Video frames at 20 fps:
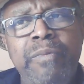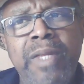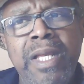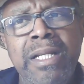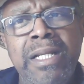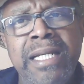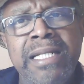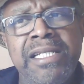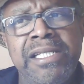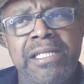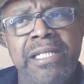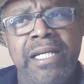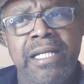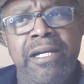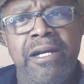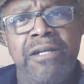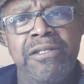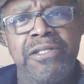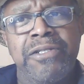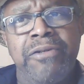Like I said,
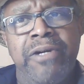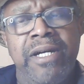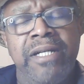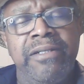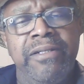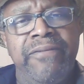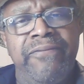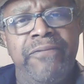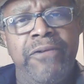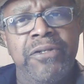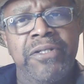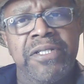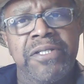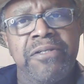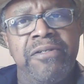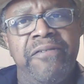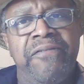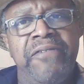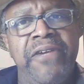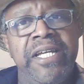I focus
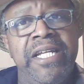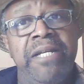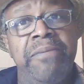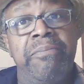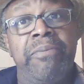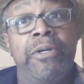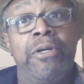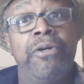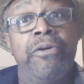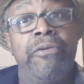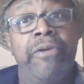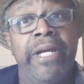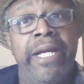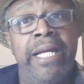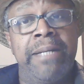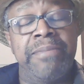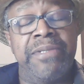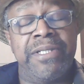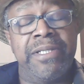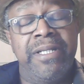on feeding
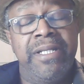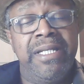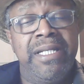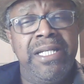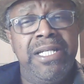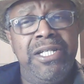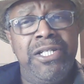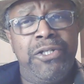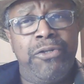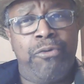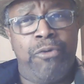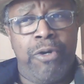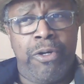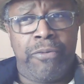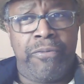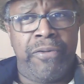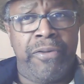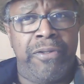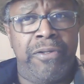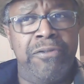programs to work
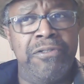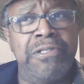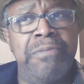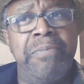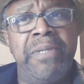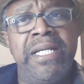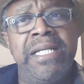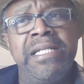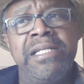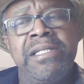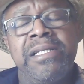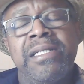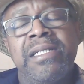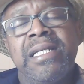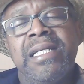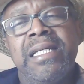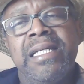with those bees.